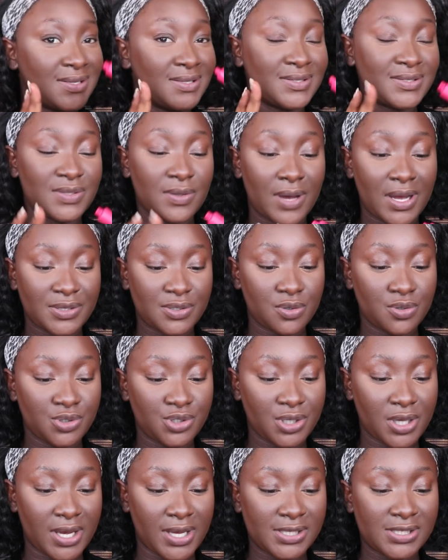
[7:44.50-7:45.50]
So I told
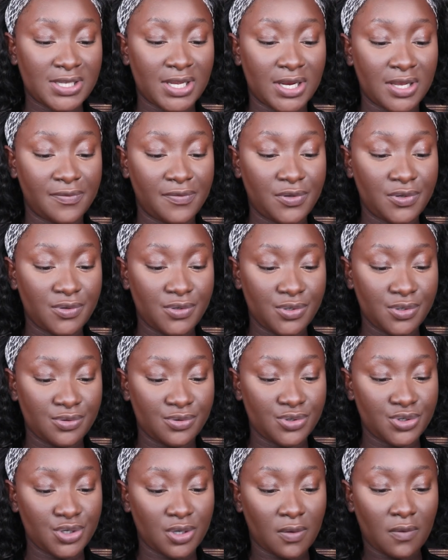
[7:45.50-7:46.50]
you guys that if you
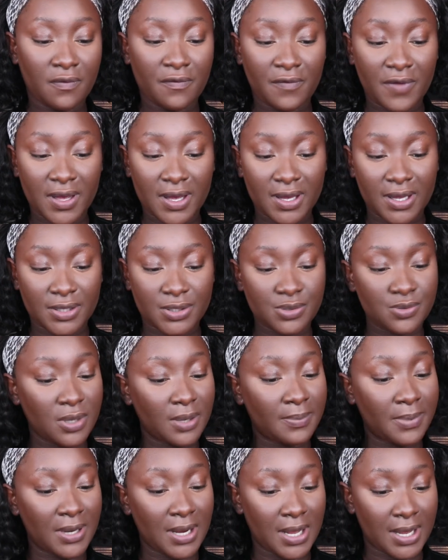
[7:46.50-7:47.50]
use your finger to
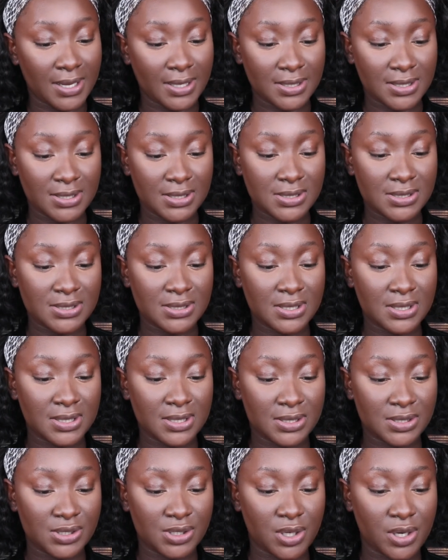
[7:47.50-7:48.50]
apply this,
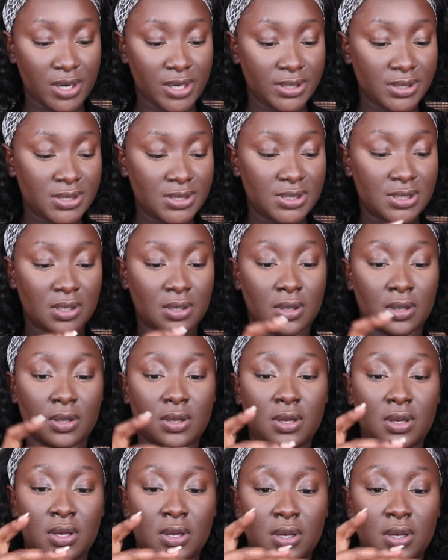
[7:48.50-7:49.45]
it turns to